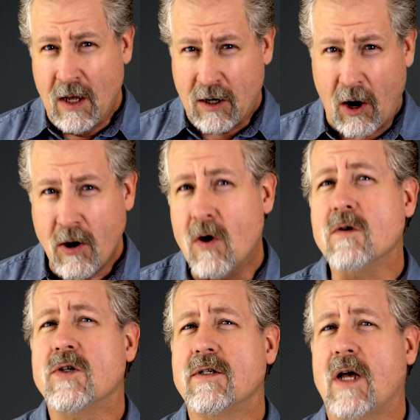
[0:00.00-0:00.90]
garden
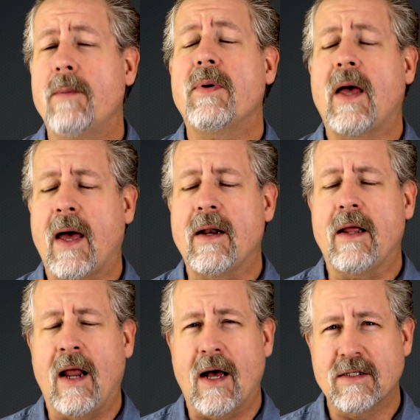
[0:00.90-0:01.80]
hose hooked up and
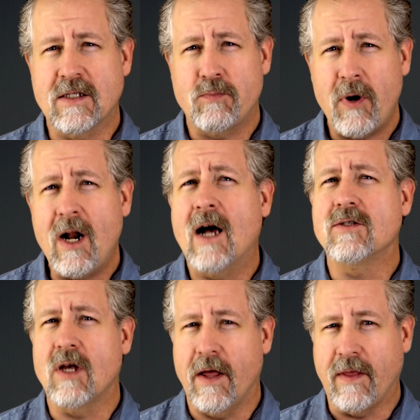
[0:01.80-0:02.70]
it has a spray
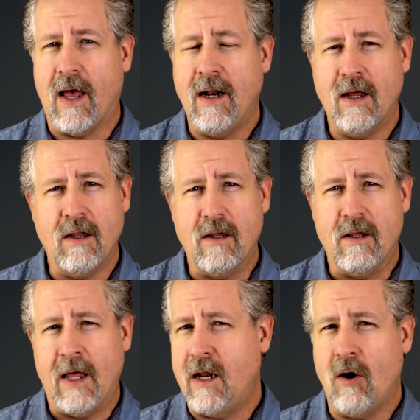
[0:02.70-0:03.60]
nozzle on the end and
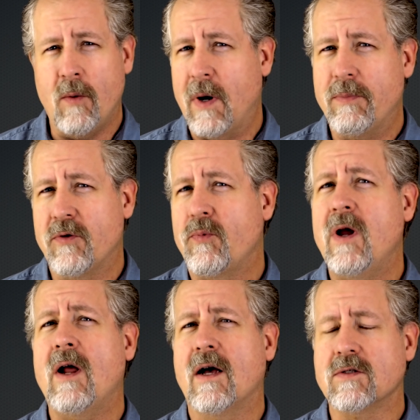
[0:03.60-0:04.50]
they didn't open up the
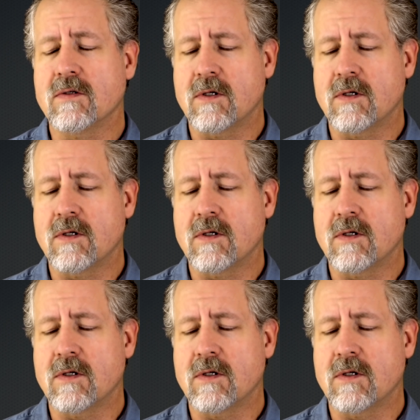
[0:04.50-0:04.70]
spray nozzle.